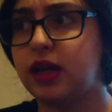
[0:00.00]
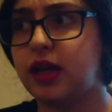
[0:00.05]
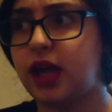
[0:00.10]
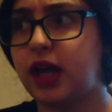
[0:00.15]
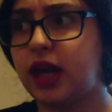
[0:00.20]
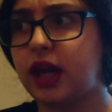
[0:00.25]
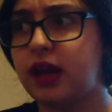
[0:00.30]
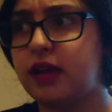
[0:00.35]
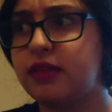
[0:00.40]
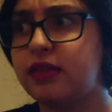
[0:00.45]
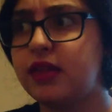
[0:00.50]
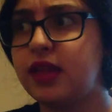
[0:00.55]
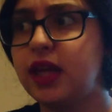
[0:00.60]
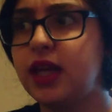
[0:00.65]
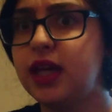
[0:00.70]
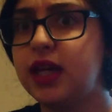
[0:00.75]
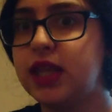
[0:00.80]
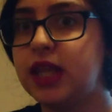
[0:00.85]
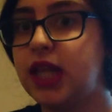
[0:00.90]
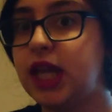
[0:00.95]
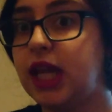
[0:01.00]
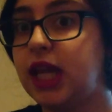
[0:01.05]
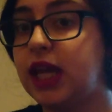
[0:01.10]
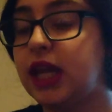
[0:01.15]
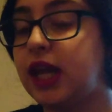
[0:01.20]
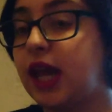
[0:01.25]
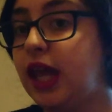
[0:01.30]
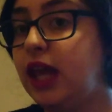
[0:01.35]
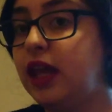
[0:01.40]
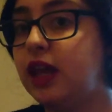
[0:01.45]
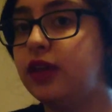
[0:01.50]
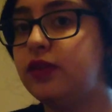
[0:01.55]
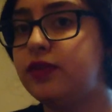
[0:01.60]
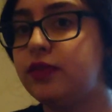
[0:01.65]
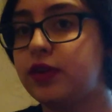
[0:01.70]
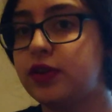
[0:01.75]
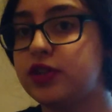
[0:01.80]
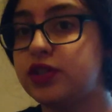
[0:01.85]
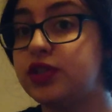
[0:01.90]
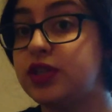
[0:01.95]
and I think the naked
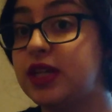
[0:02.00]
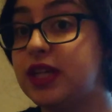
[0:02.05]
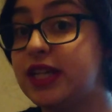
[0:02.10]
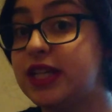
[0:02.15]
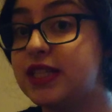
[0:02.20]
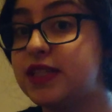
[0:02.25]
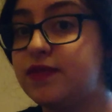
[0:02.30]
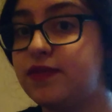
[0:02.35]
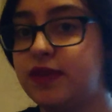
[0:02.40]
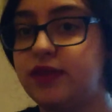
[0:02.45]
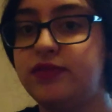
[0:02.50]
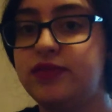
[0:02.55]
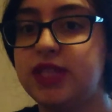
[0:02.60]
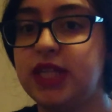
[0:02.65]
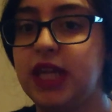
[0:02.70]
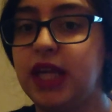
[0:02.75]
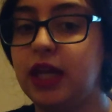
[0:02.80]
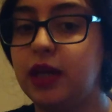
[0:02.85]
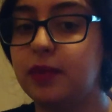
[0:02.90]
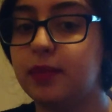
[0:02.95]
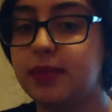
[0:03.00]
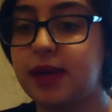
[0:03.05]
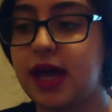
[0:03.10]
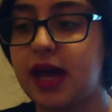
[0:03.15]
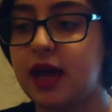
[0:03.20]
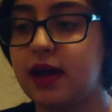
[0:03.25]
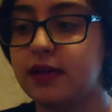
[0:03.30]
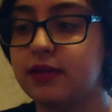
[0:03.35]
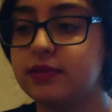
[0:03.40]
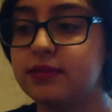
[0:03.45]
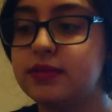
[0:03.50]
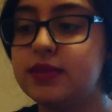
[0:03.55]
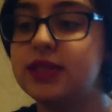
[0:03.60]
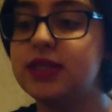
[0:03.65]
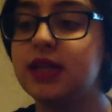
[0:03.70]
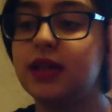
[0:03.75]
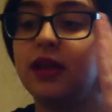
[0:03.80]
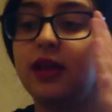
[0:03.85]
version is £15.